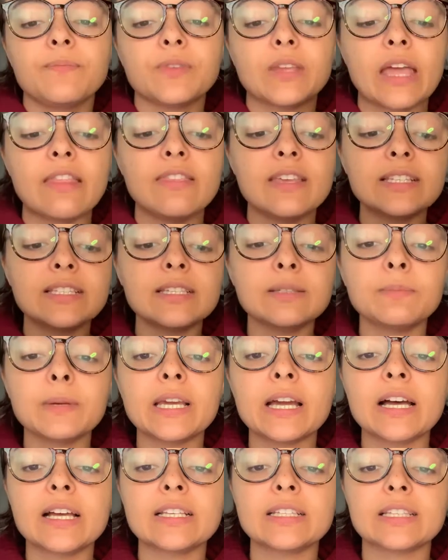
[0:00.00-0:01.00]
And this is
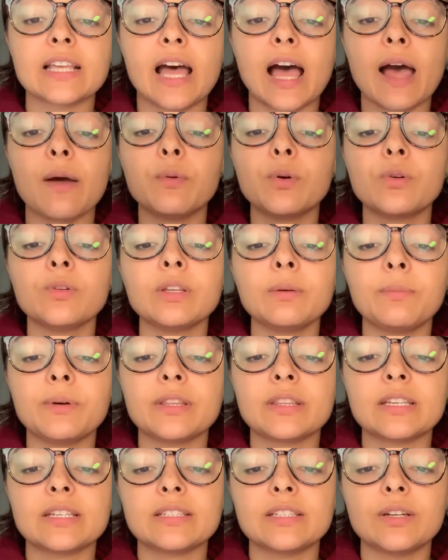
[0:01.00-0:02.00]
because I would only put
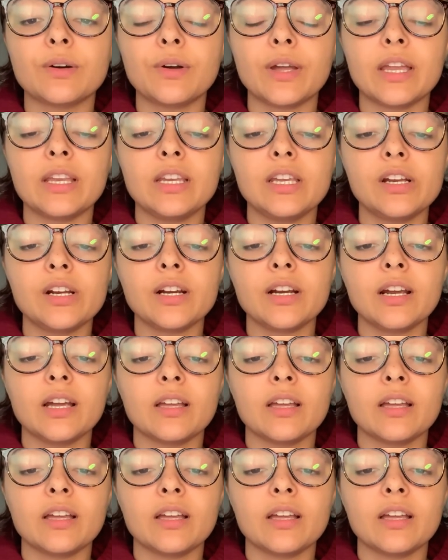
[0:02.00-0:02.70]
this note in here